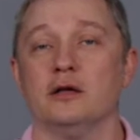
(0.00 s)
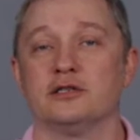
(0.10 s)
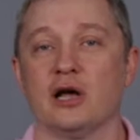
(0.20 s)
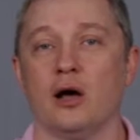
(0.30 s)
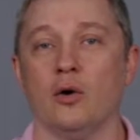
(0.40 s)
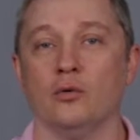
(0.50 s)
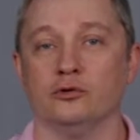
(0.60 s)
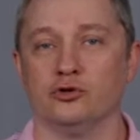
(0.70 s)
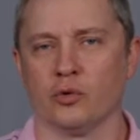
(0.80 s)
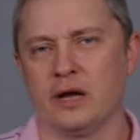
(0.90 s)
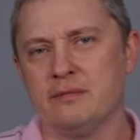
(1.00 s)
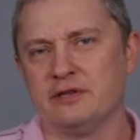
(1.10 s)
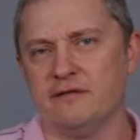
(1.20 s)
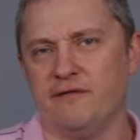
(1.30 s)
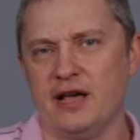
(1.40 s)
So
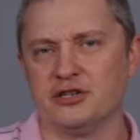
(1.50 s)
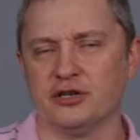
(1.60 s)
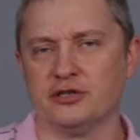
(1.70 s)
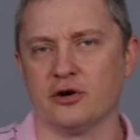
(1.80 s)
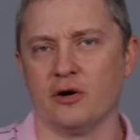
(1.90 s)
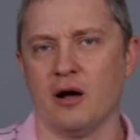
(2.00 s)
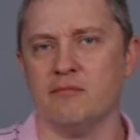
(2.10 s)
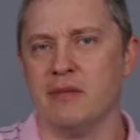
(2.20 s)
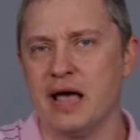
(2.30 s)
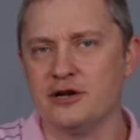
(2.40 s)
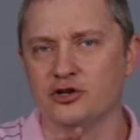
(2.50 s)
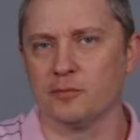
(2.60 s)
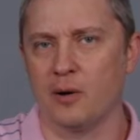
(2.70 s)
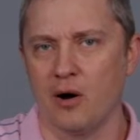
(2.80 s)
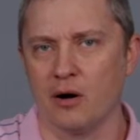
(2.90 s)
dreams and visions are a
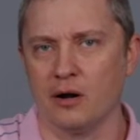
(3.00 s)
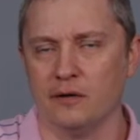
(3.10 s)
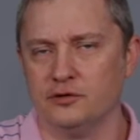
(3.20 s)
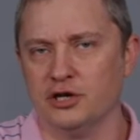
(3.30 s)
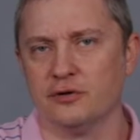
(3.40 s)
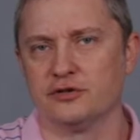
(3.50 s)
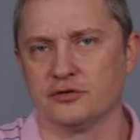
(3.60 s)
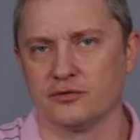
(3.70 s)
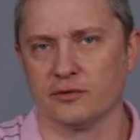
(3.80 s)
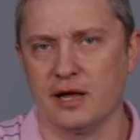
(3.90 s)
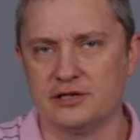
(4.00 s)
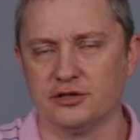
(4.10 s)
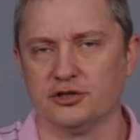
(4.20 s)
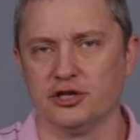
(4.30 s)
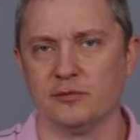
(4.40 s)
major part of Joseph's
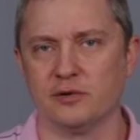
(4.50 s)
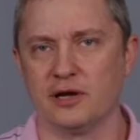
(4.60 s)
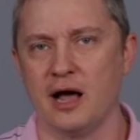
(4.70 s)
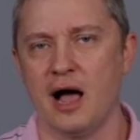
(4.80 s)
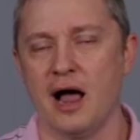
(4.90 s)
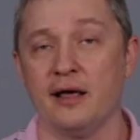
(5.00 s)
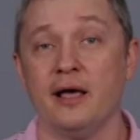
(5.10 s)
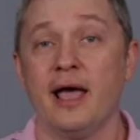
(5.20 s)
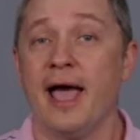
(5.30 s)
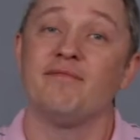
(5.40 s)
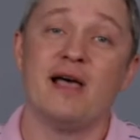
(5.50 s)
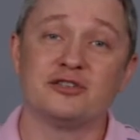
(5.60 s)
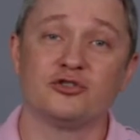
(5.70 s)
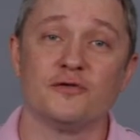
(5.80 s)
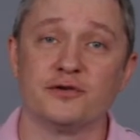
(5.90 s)
relationship with God. And
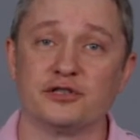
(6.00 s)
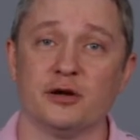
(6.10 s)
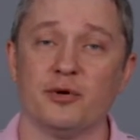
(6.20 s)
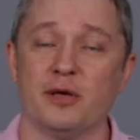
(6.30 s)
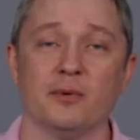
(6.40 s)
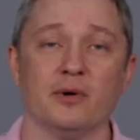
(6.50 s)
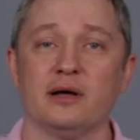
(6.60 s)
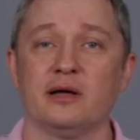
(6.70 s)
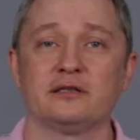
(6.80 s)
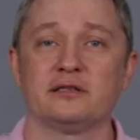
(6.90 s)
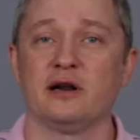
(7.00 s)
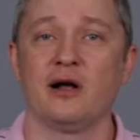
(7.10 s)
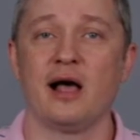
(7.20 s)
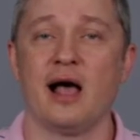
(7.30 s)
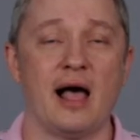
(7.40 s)
that's true for some people. It's, you
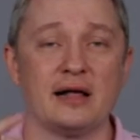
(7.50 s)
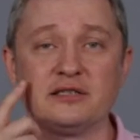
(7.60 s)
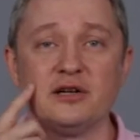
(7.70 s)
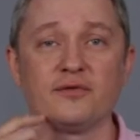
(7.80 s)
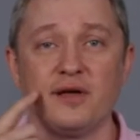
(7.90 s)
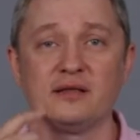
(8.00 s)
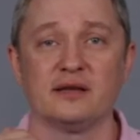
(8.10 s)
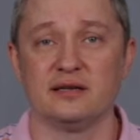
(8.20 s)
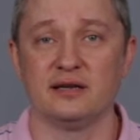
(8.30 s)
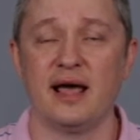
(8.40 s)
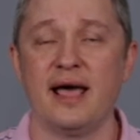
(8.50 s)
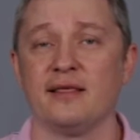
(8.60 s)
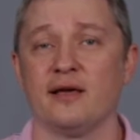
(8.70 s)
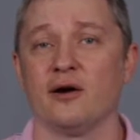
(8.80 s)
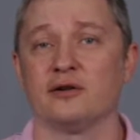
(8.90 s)
know, I still think that
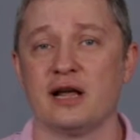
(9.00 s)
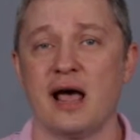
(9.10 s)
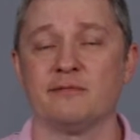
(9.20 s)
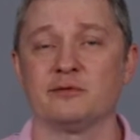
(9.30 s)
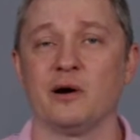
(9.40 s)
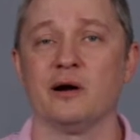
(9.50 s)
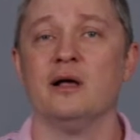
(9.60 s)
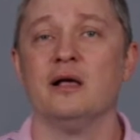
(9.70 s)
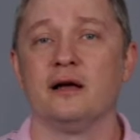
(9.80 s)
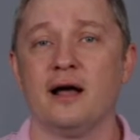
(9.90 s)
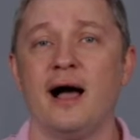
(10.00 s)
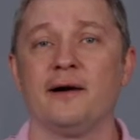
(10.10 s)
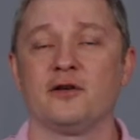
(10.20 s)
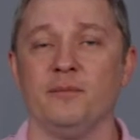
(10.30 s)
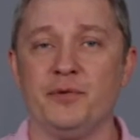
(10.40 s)
today there are times where
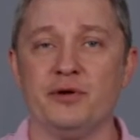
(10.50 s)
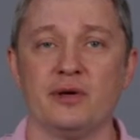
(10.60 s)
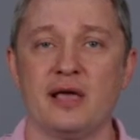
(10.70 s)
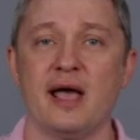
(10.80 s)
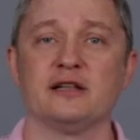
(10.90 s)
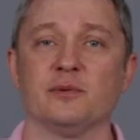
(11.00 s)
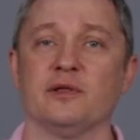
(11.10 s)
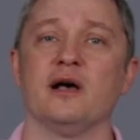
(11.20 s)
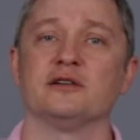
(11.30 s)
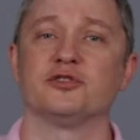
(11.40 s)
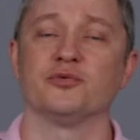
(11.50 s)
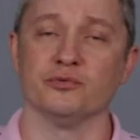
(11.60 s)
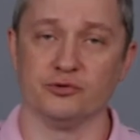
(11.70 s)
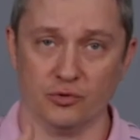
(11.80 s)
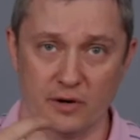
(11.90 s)
God communicates with us
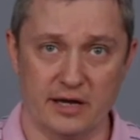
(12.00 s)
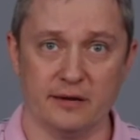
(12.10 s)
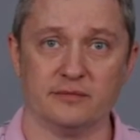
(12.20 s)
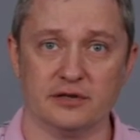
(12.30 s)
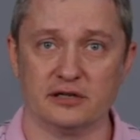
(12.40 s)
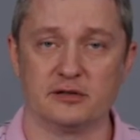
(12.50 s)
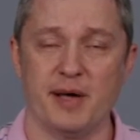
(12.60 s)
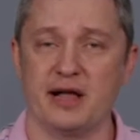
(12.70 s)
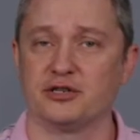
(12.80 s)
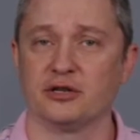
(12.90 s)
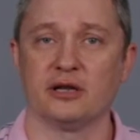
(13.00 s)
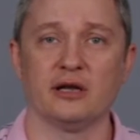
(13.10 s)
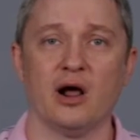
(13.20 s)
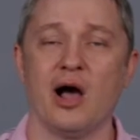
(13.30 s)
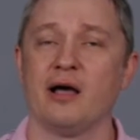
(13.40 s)
through dreams, especially.
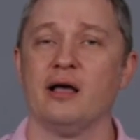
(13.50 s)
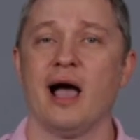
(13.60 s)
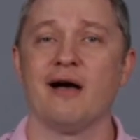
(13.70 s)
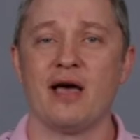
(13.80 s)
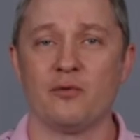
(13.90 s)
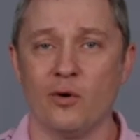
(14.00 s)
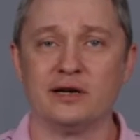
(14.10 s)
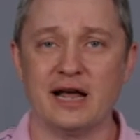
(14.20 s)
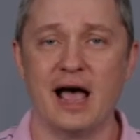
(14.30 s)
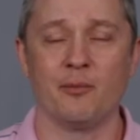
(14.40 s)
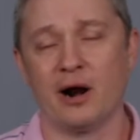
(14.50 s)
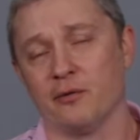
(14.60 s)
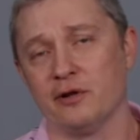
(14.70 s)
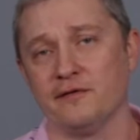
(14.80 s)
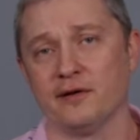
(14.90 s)
You know, I've had one time when I
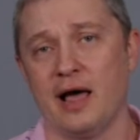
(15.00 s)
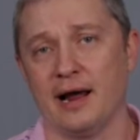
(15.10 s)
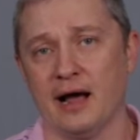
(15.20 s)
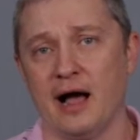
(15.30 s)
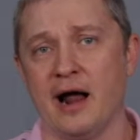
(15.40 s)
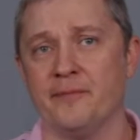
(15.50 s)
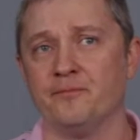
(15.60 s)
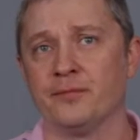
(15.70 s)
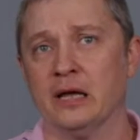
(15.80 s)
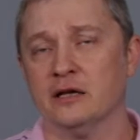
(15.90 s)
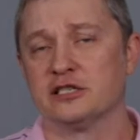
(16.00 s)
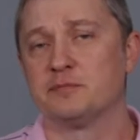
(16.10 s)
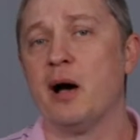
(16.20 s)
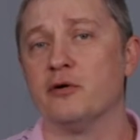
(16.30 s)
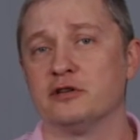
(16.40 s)
really feel like God
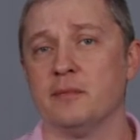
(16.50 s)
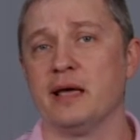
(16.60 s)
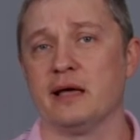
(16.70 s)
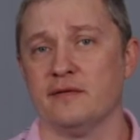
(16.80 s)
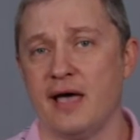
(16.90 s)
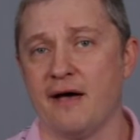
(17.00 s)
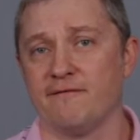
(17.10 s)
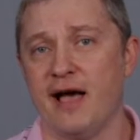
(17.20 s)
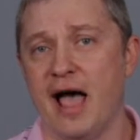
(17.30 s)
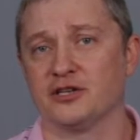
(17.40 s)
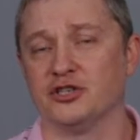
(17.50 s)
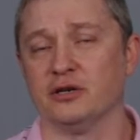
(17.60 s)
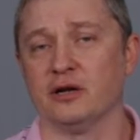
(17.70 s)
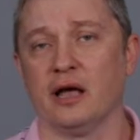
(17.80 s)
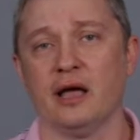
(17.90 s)
spoke to me in that
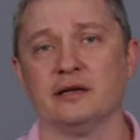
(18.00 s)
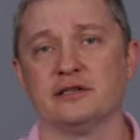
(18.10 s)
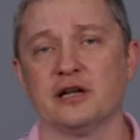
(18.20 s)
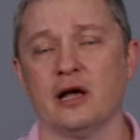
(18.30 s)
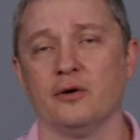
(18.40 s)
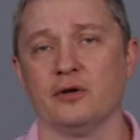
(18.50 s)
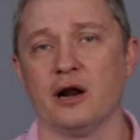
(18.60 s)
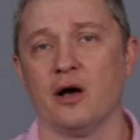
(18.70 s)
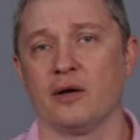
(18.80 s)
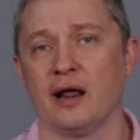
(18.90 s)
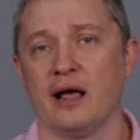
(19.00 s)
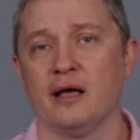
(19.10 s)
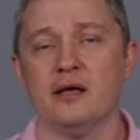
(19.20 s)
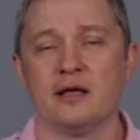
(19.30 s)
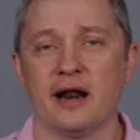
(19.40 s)
fashion. And so, you know, can
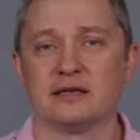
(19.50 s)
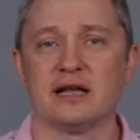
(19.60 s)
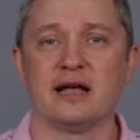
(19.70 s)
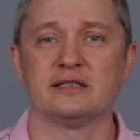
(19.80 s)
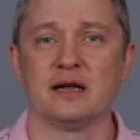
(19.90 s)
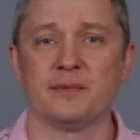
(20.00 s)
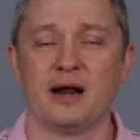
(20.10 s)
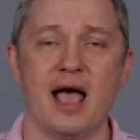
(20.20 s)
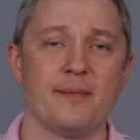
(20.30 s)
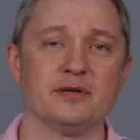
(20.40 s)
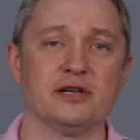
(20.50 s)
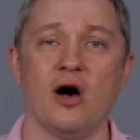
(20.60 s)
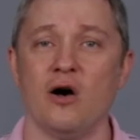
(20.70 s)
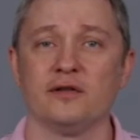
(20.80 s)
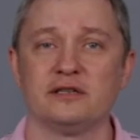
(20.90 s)
I say it's something that happens
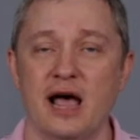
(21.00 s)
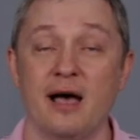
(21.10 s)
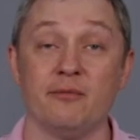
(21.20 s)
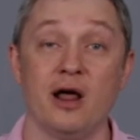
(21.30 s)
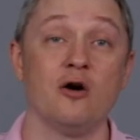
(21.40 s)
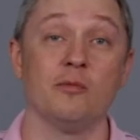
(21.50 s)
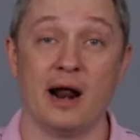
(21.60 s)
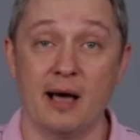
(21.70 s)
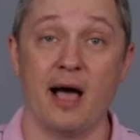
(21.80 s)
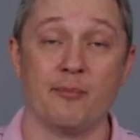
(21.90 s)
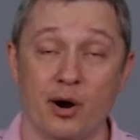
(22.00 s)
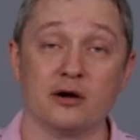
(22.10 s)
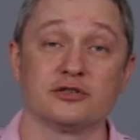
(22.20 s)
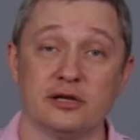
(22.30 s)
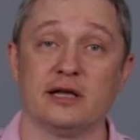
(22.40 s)
all the time? No, but I
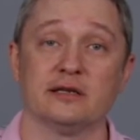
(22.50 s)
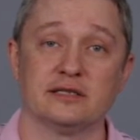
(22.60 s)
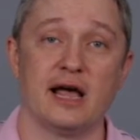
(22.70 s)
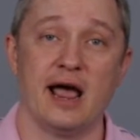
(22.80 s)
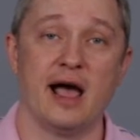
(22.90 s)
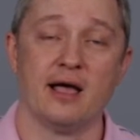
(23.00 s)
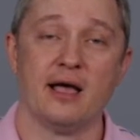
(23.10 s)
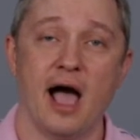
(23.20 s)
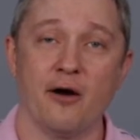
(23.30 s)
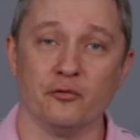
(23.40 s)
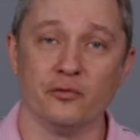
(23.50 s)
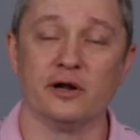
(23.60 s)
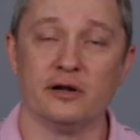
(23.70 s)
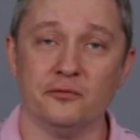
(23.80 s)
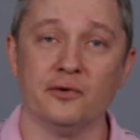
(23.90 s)
personally can say I
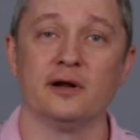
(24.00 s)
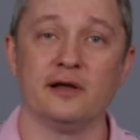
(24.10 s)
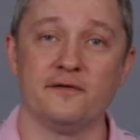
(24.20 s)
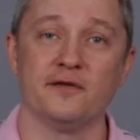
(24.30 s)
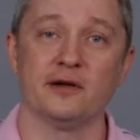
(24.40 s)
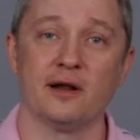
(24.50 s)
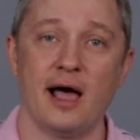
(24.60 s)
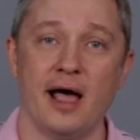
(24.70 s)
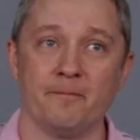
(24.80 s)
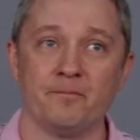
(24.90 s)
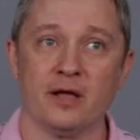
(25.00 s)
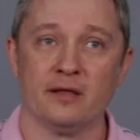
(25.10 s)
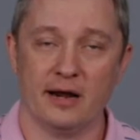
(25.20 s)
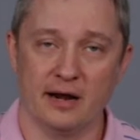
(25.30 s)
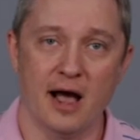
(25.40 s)
really, really feel like
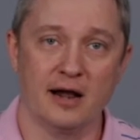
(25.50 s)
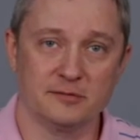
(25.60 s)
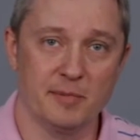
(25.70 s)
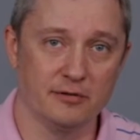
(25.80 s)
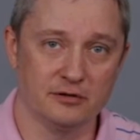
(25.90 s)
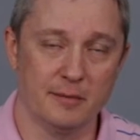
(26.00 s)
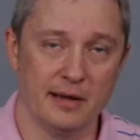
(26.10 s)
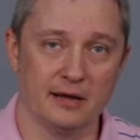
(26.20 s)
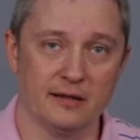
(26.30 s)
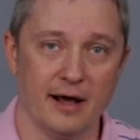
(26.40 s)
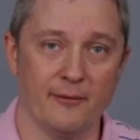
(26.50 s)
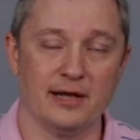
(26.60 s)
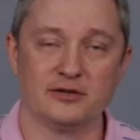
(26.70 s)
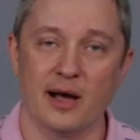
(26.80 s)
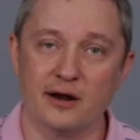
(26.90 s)
that God spoke to me in that
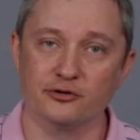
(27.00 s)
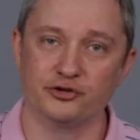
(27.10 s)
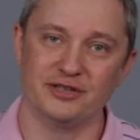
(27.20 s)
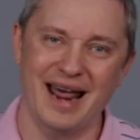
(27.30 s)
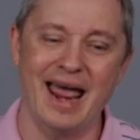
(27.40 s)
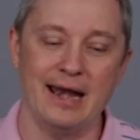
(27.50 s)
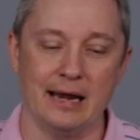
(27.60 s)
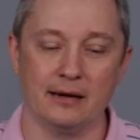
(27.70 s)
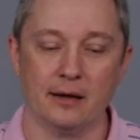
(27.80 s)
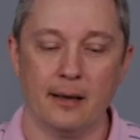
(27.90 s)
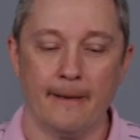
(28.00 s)
way. So I understand it,